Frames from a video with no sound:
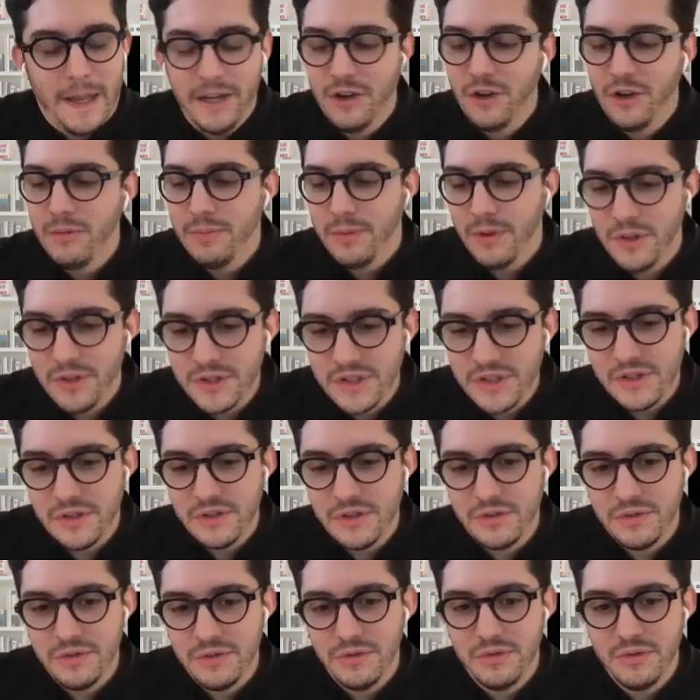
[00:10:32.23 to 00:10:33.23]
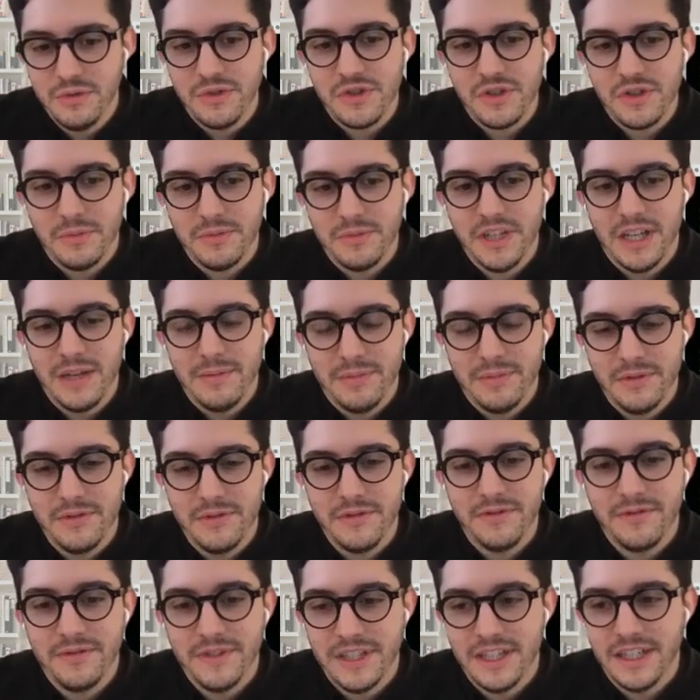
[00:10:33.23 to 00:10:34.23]
hope also to do some type
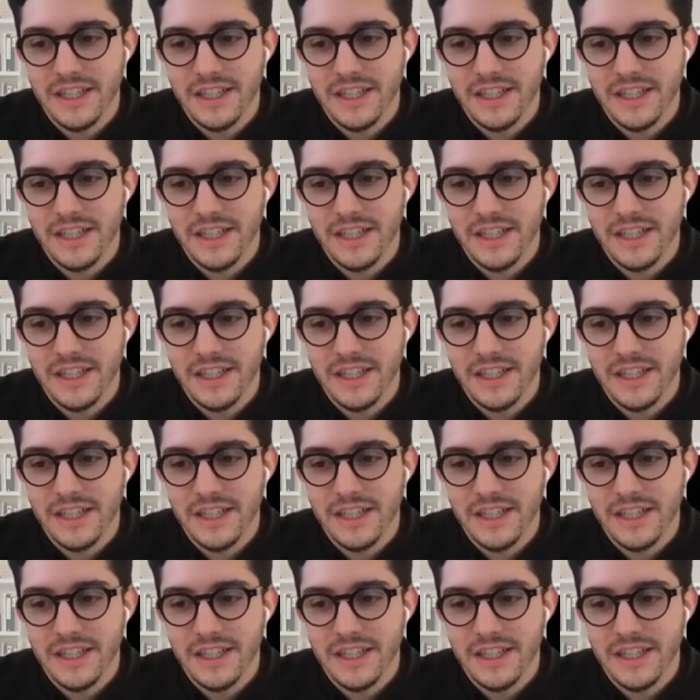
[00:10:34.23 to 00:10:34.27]
of